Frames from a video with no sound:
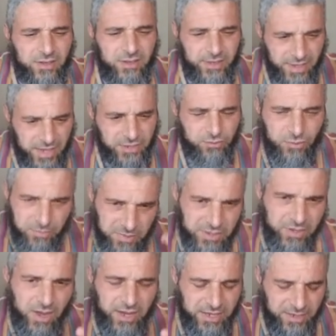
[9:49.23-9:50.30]
Yes, we'll be
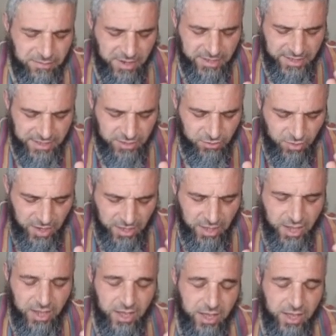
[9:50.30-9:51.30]
talking about that as well.